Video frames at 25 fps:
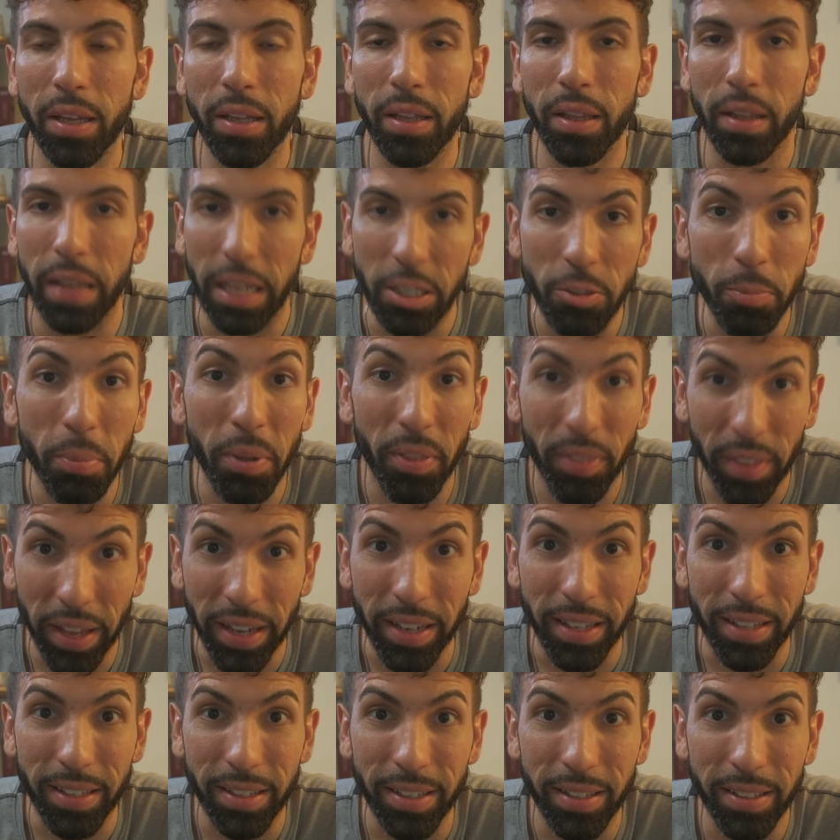That's
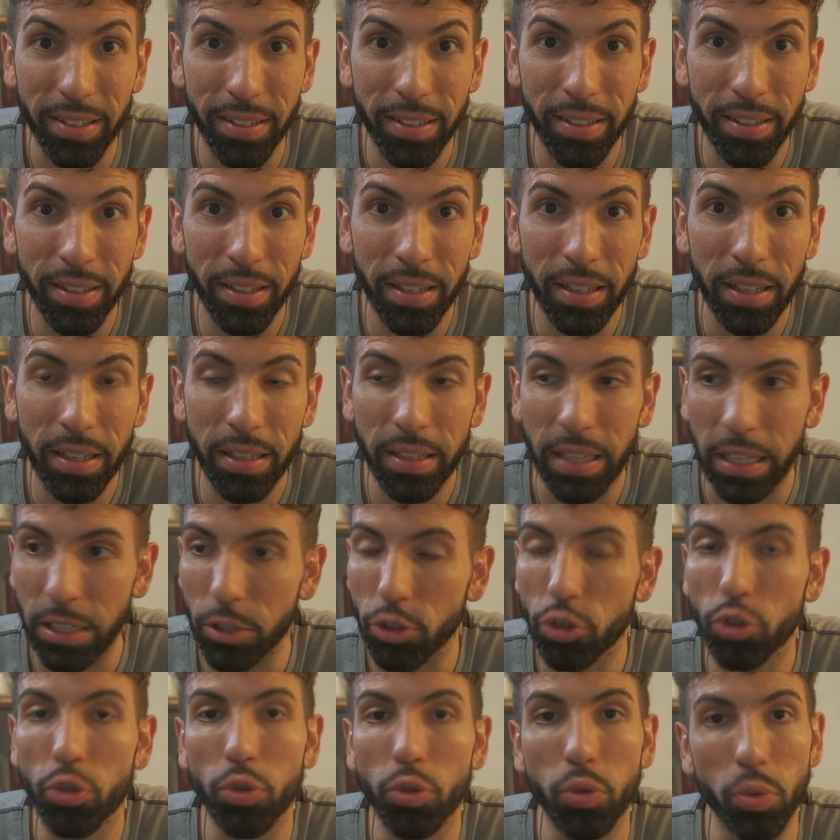pathetic. That
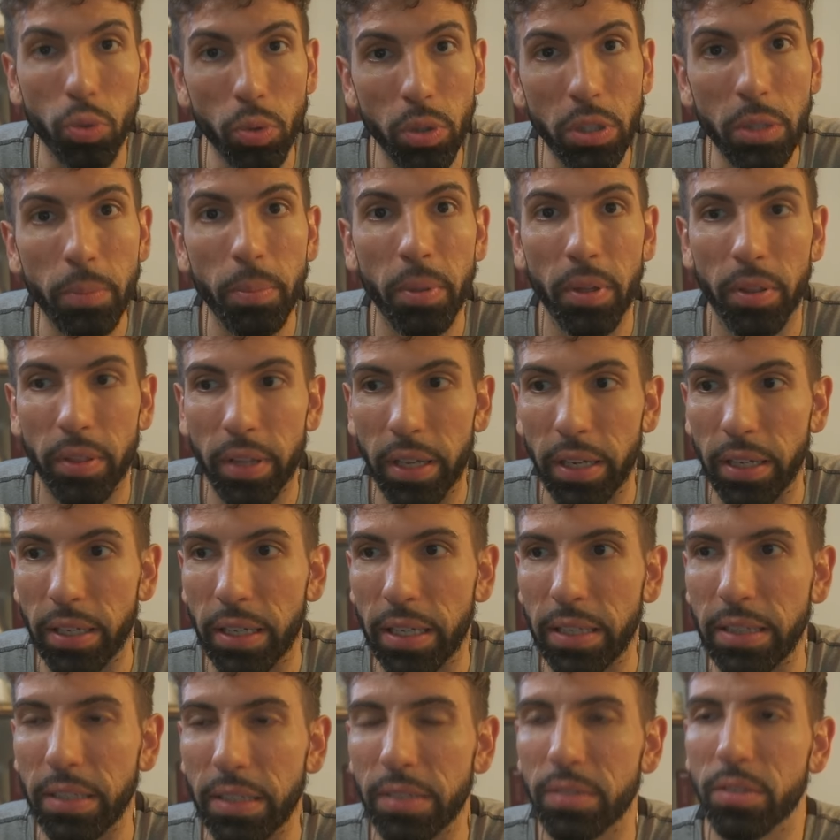is truly pathetic.
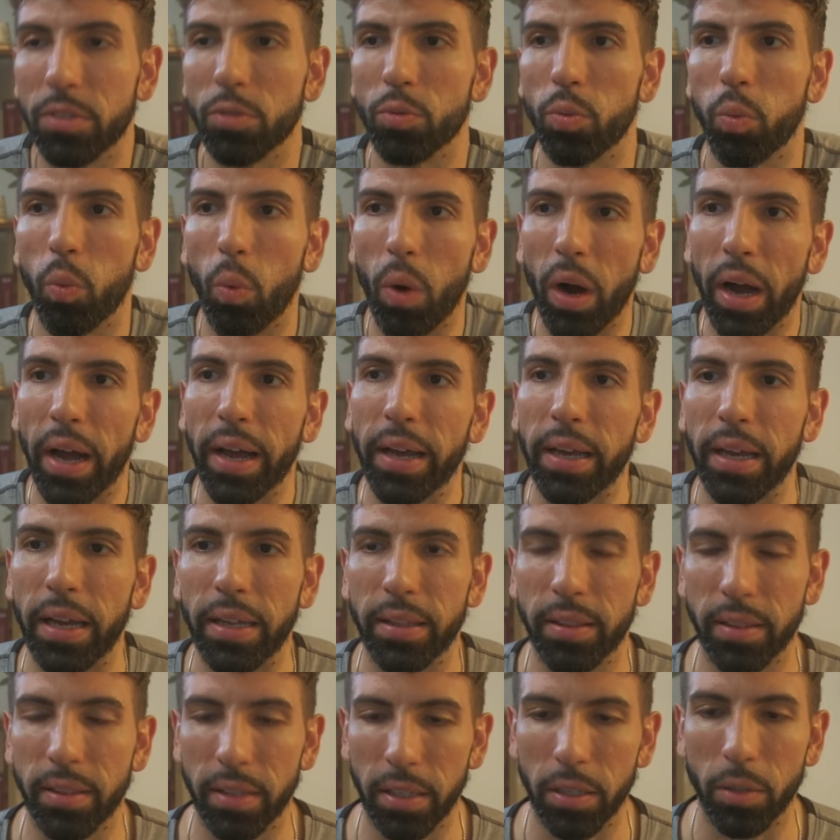And this is why I
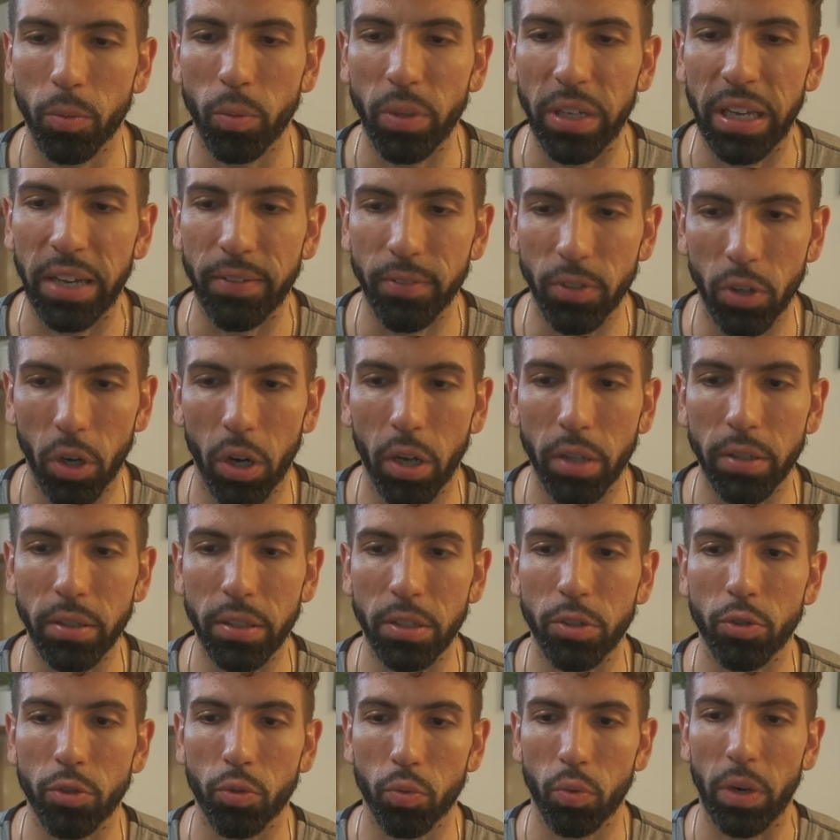think we have gone
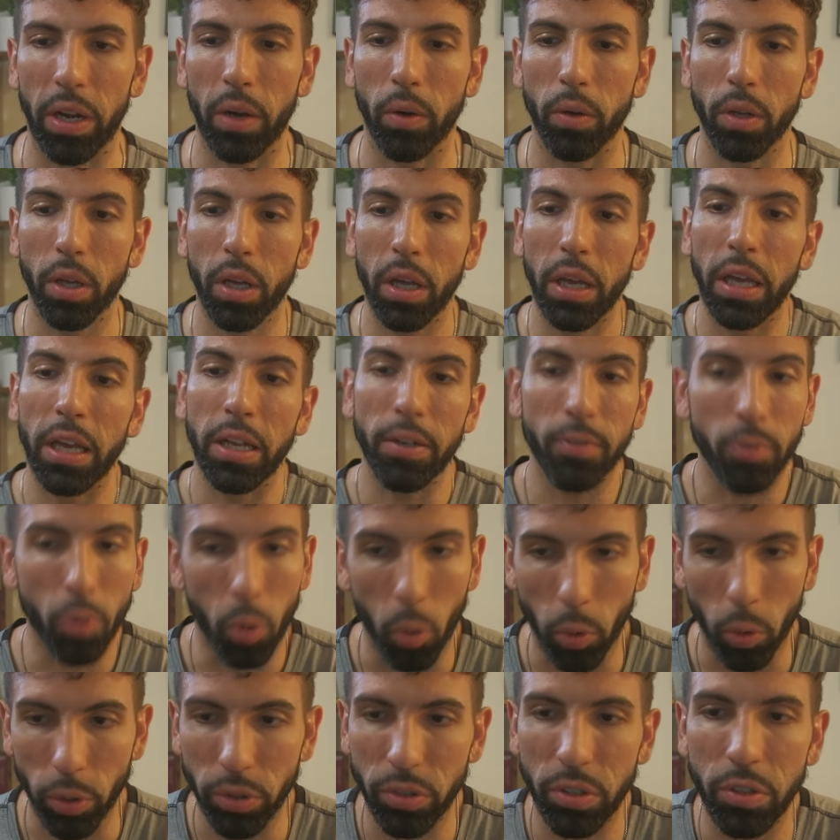this route. And of
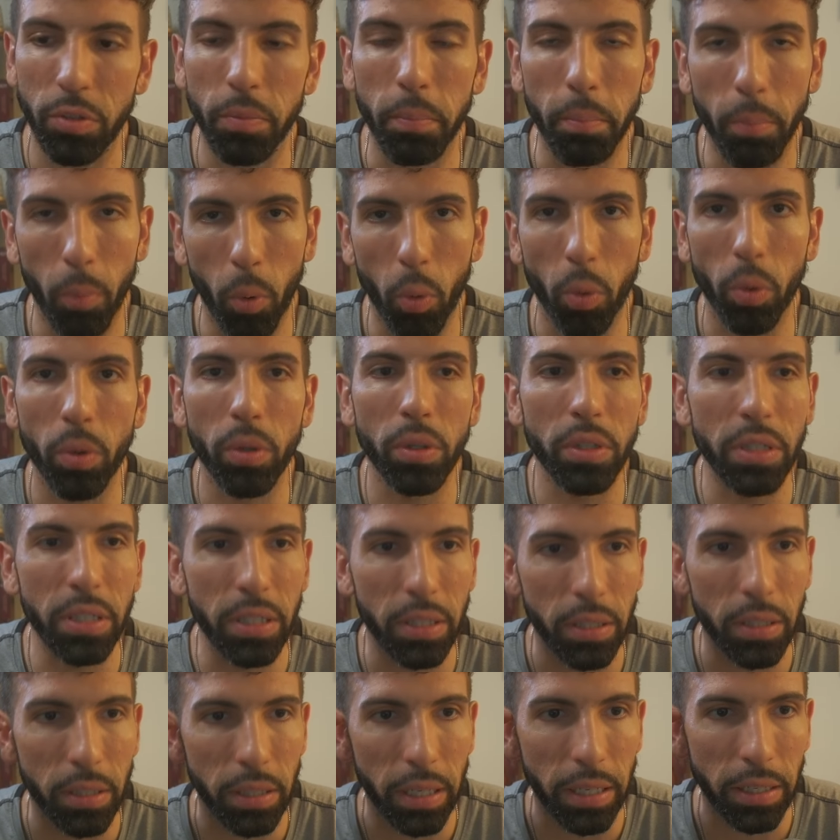course, it's morally
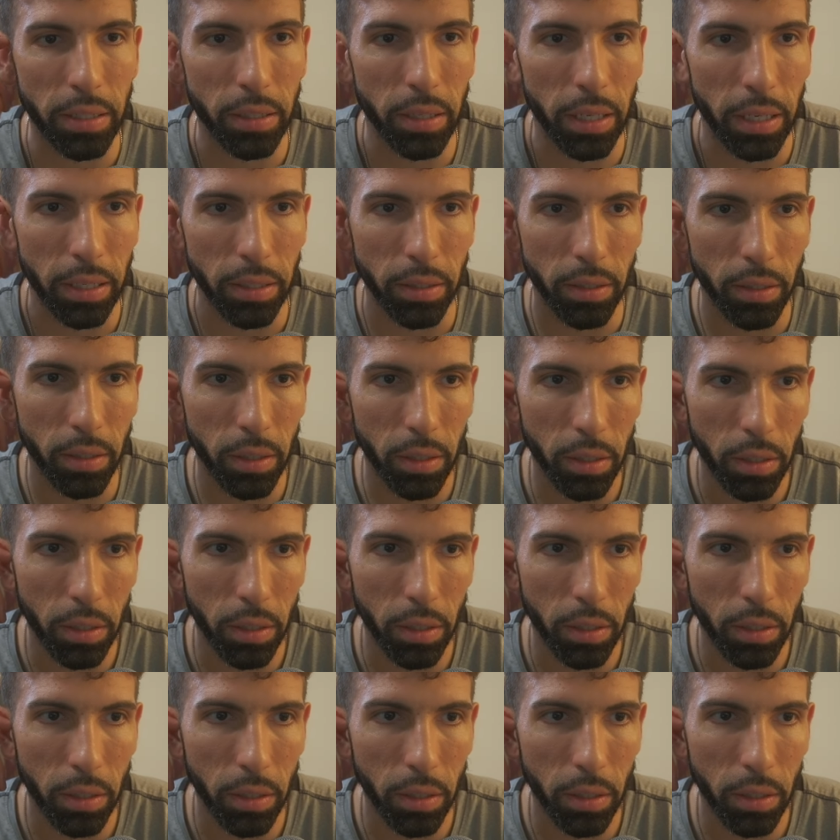and, and, and